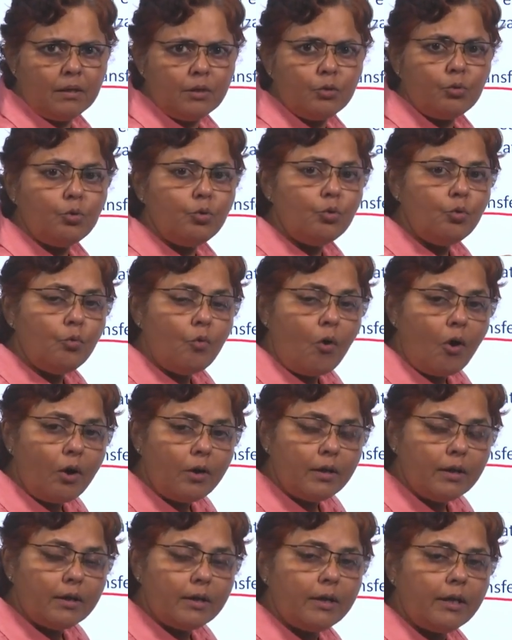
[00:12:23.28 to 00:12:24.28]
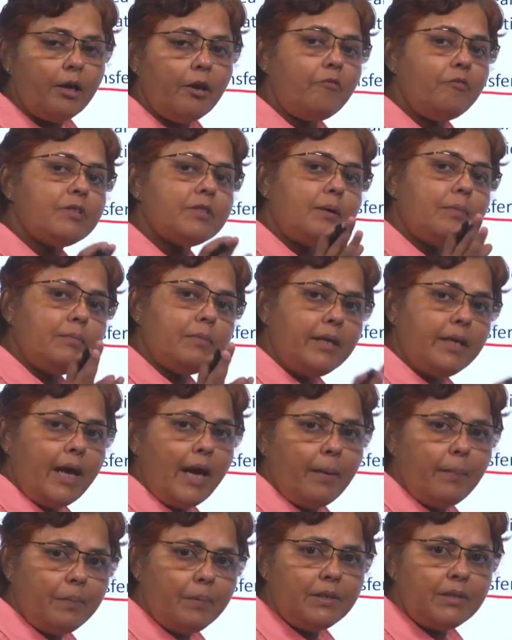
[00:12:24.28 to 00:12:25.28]
To do what? If something
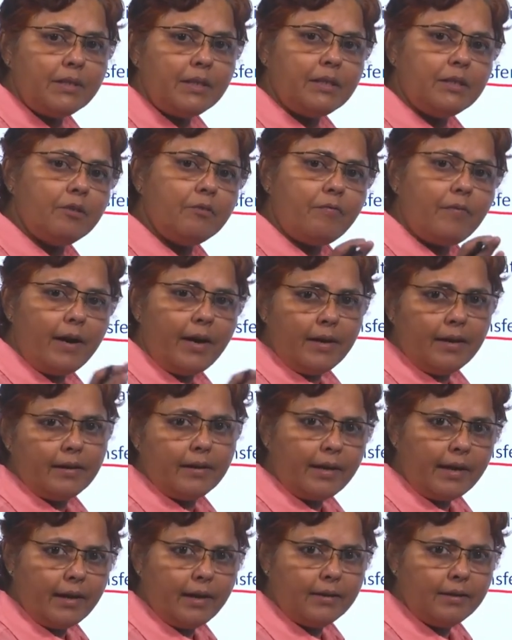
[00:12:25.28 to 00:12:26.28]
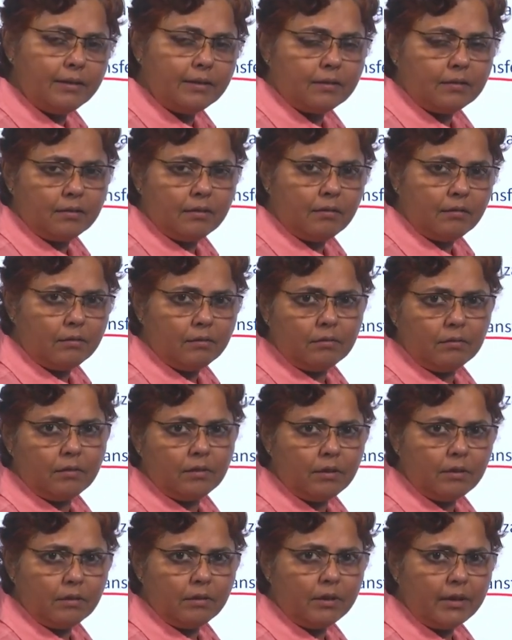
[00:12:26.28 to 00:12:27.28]
happens and the fire is
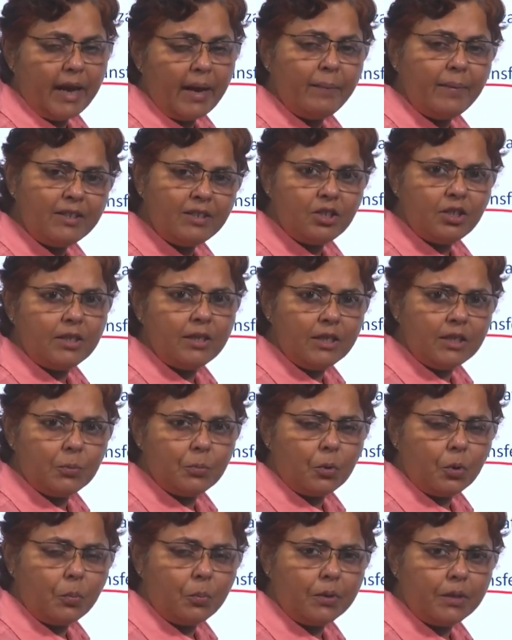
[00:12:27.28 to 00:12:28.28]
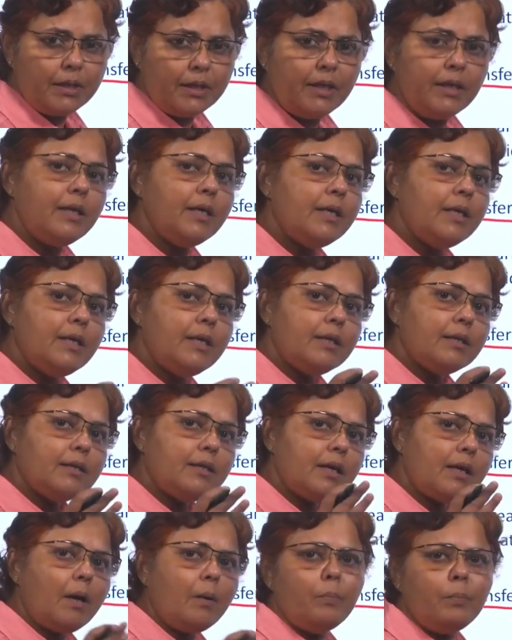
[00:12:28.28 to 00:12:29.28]
damaging his property,
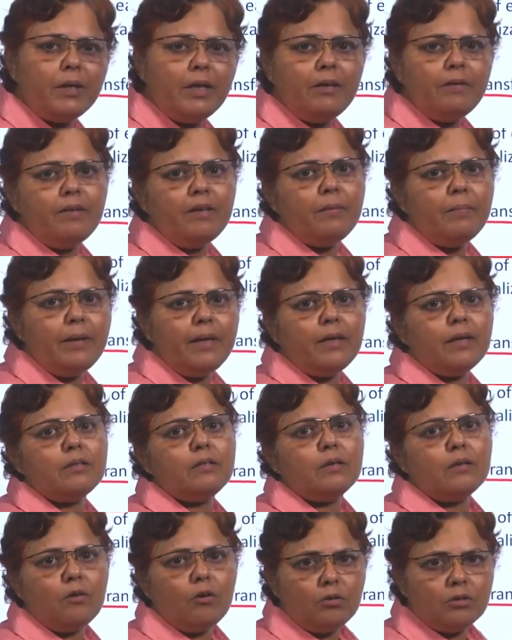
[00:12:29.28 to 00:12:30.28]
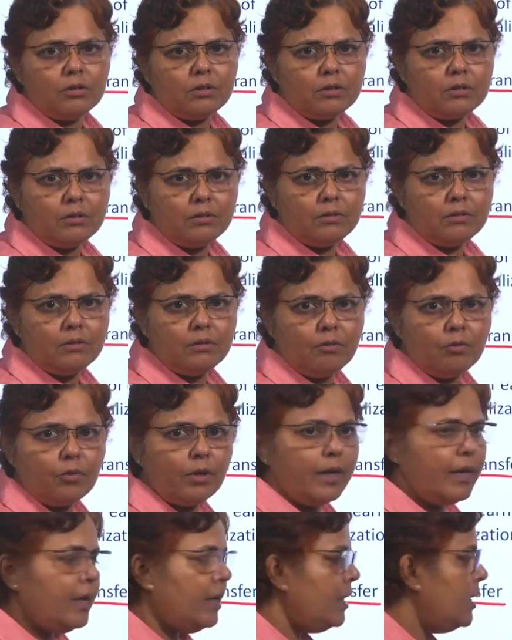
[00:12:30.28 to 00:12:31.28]
the company will bear the cost.
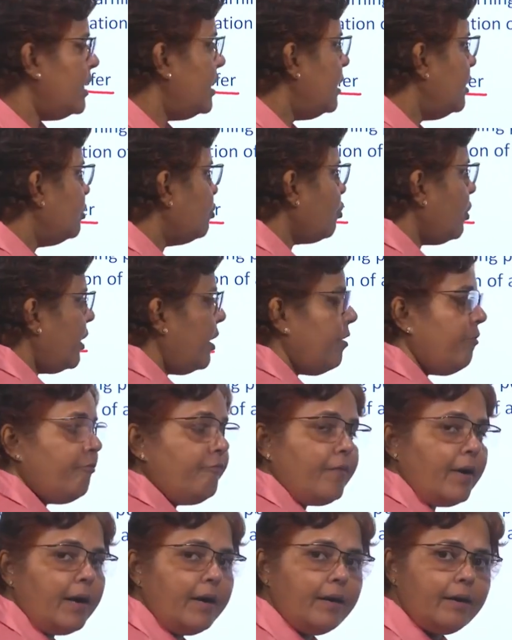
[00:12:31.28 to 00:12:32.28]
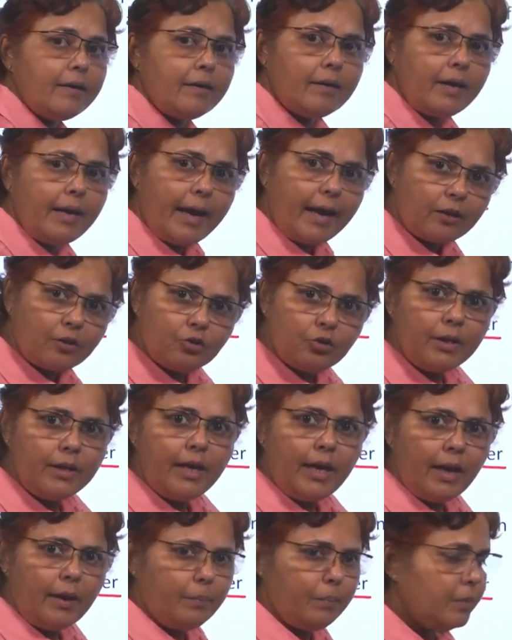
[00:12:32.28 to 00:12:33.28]
Okay. So, if fire actually
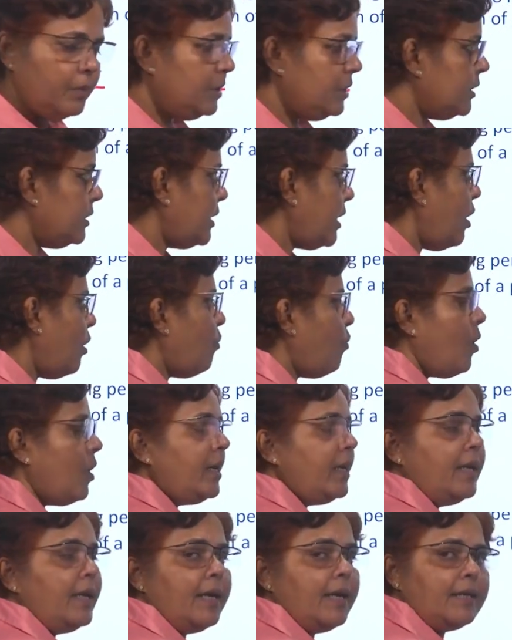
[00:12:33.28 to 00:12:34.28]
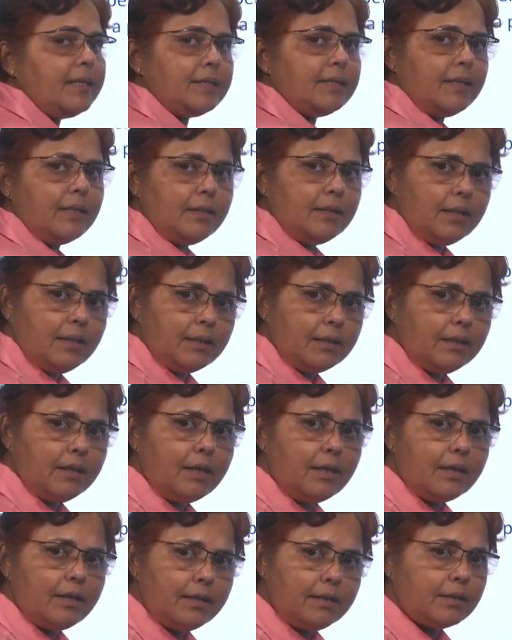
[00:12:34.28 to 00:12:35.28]
happens, now what he has done? The
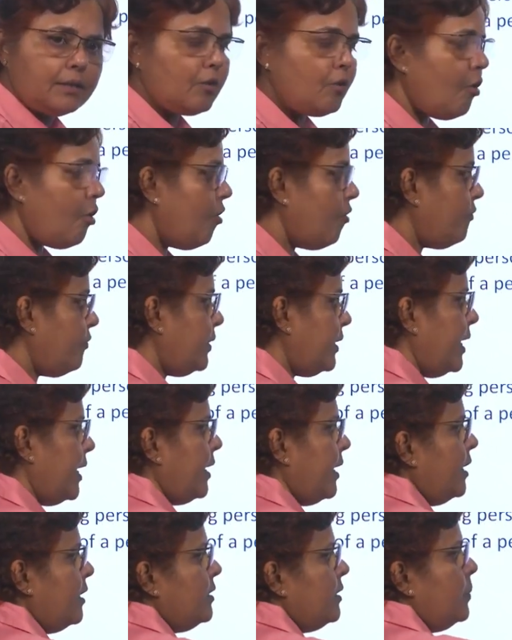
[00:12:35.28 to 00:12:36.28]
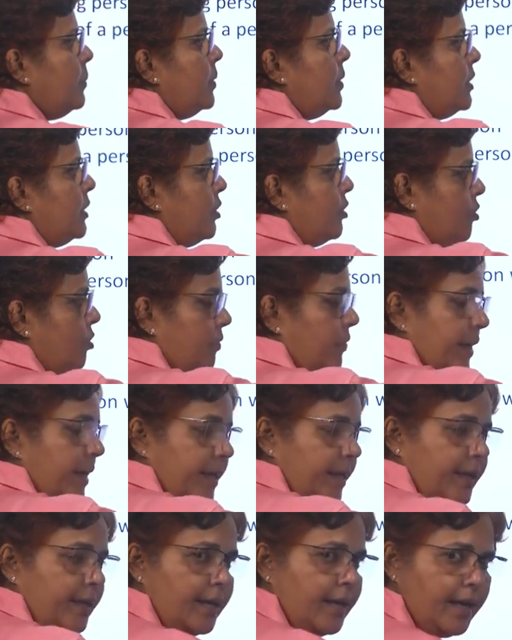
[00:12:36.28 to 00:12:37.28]
risk of taking the burden of
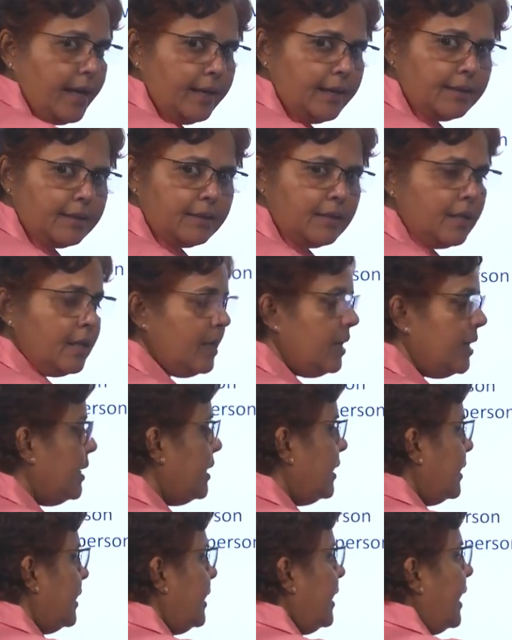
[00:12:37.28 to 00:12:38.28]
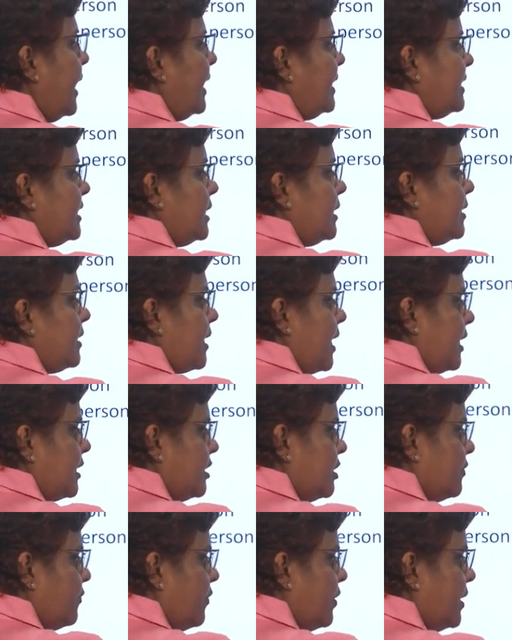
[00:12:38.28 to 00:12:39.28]
80 lakhs, he has
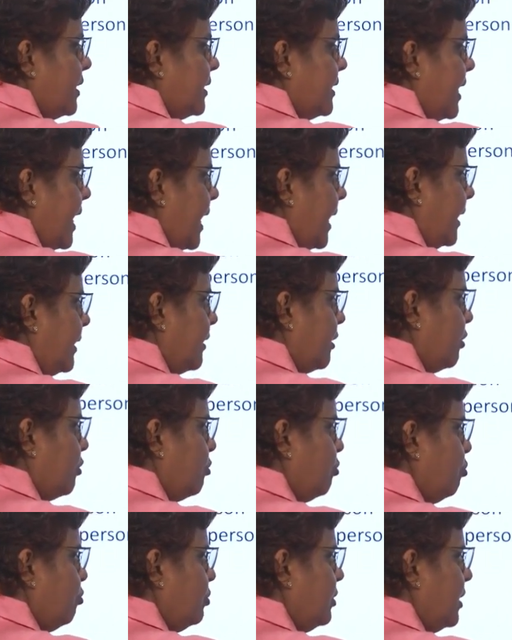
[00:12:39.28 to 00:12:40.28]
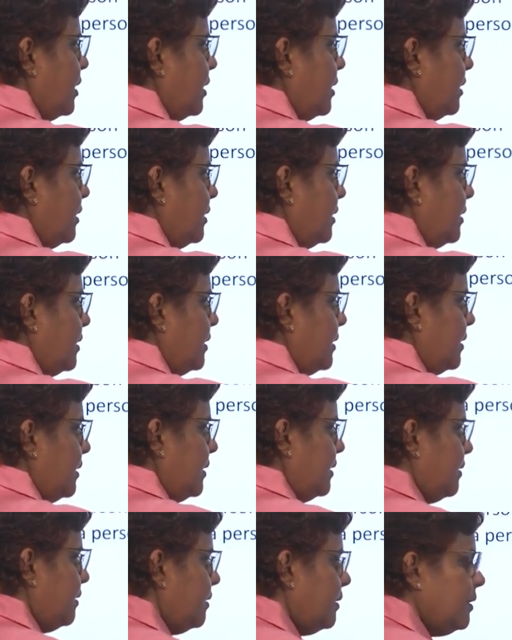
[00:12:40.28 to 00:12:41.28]
transferred that to the
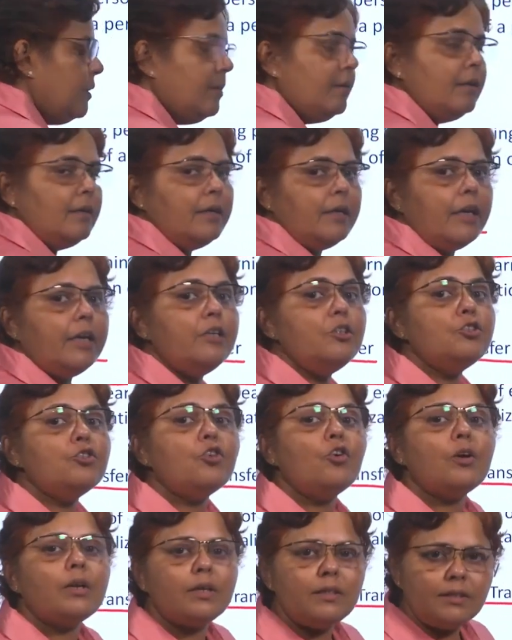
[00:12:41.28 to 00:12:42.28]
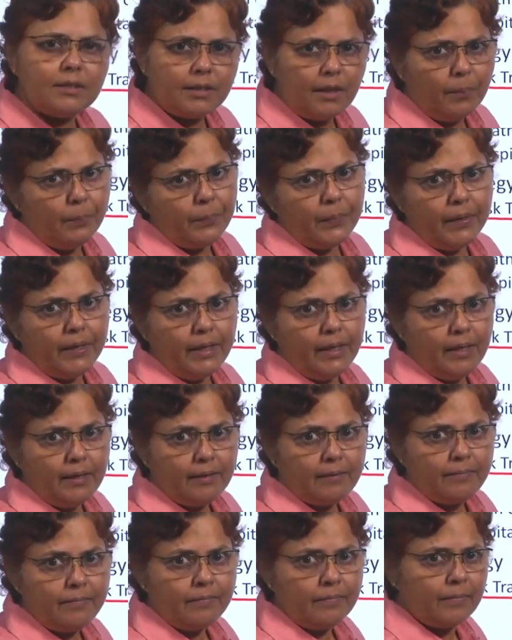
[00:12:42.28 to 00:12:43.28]
insurance company.
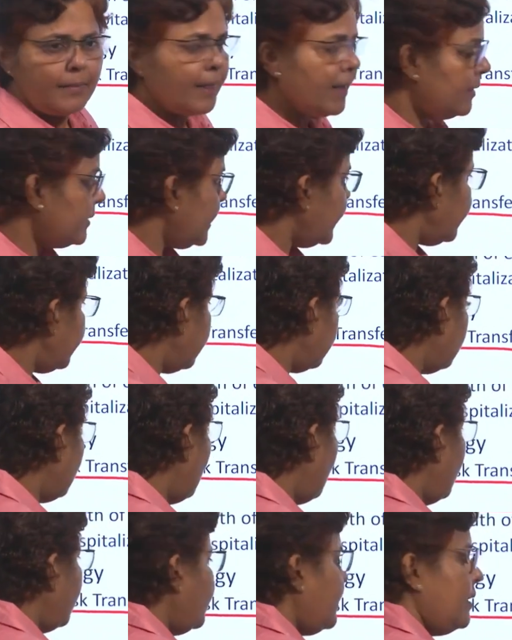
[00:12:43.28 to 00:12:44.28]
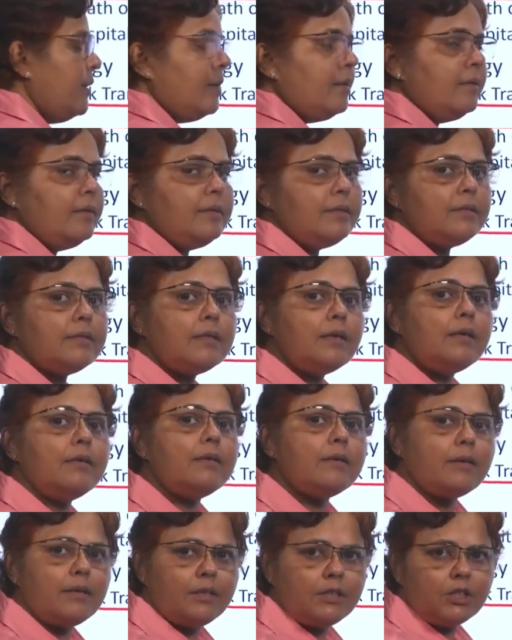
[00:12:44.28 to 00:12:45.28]
That is called risk
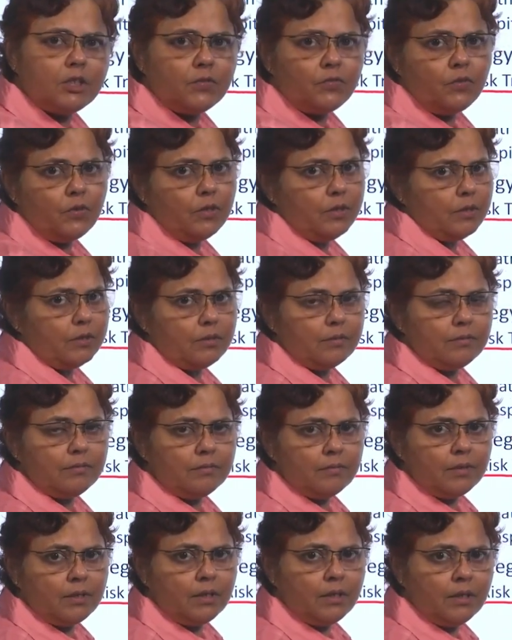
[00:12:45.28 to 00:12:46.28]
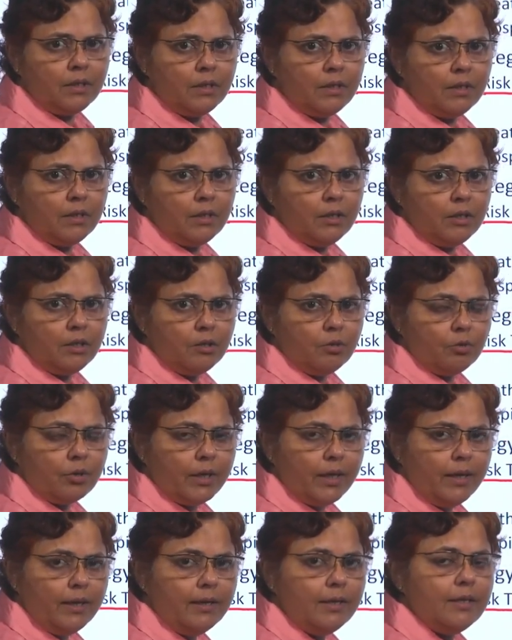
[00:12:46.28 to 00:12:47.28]
transfer.
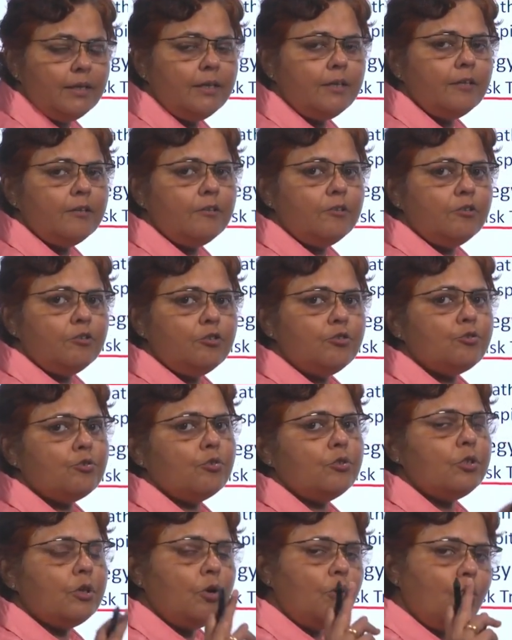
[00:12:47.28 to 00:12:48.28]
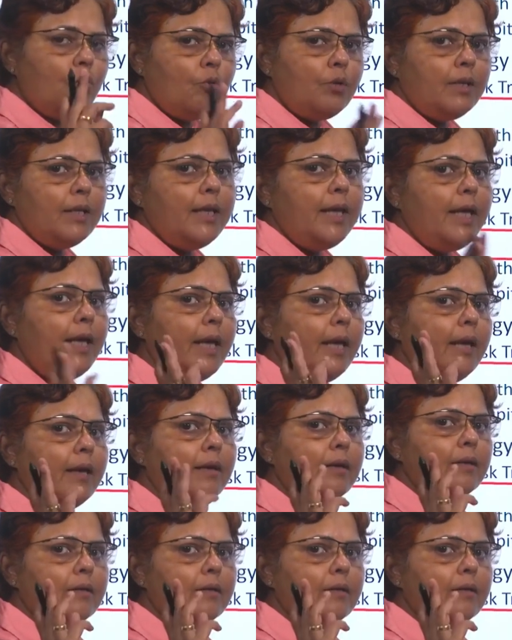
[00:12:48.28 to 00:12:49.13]
Okay. So, the only